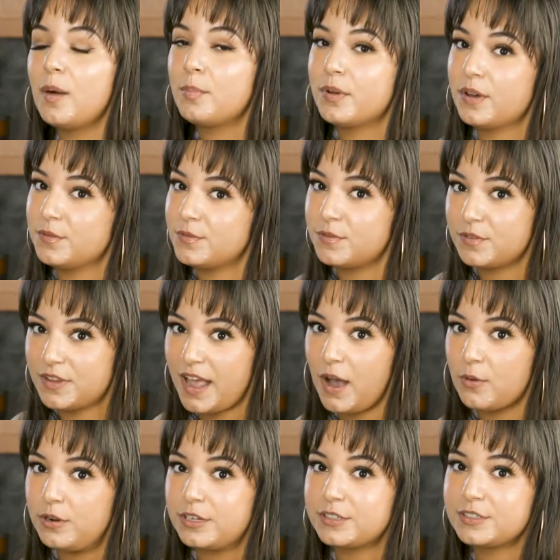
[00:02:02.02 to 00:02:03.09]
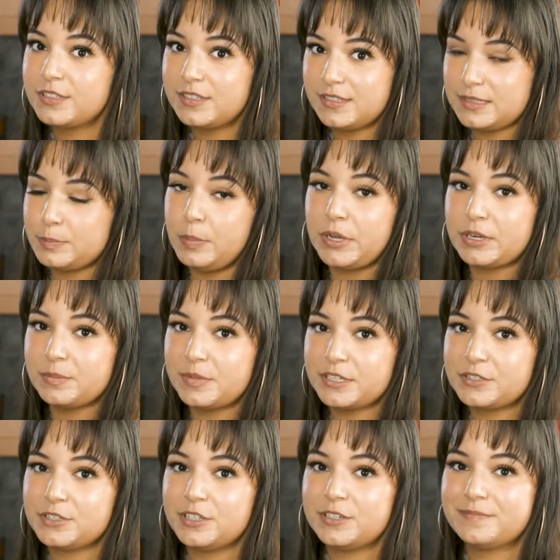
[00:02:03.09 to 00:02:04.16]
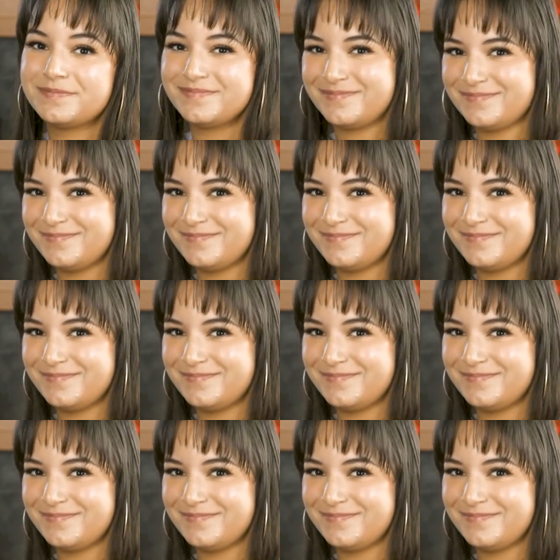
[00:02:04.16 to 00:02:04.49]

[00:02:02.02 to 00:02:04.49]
cup of flour to this butter mixture.